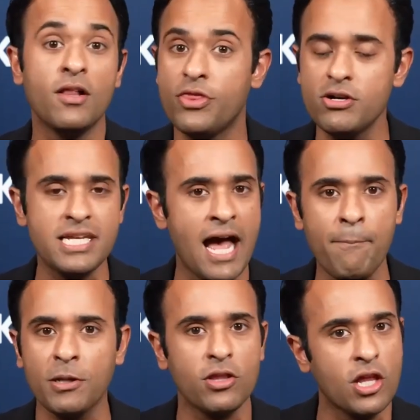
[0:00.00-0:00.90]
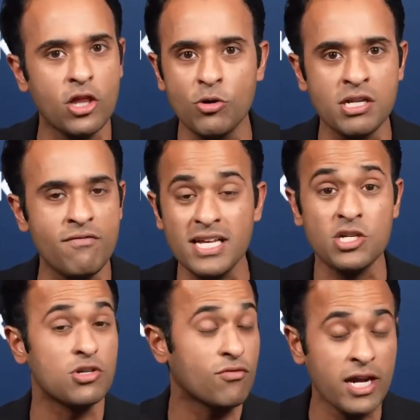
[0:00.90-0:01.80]
there's capital that those
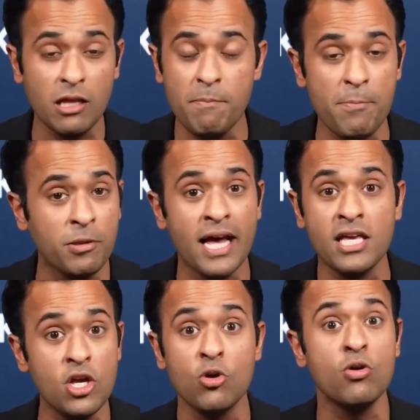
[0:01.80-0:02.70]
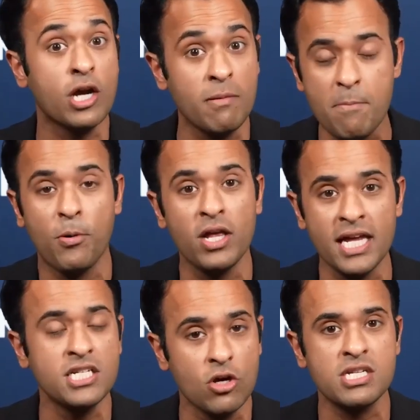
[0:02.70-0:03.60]
investors, frankly, people like you, can be putting
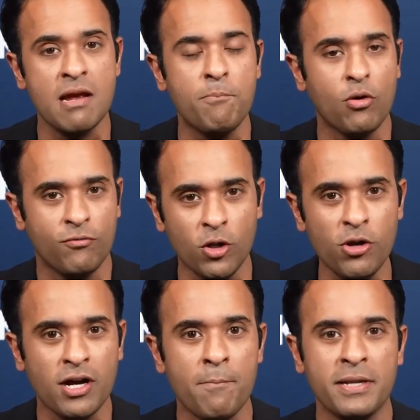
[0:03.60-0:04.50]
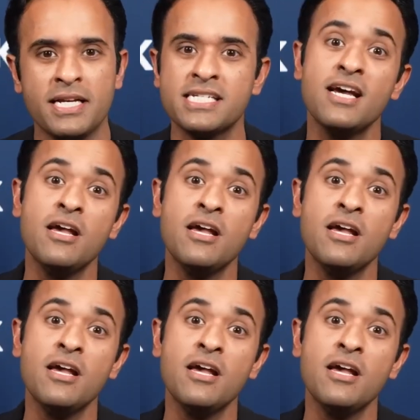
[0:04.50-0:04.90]
into those same portfolio companies.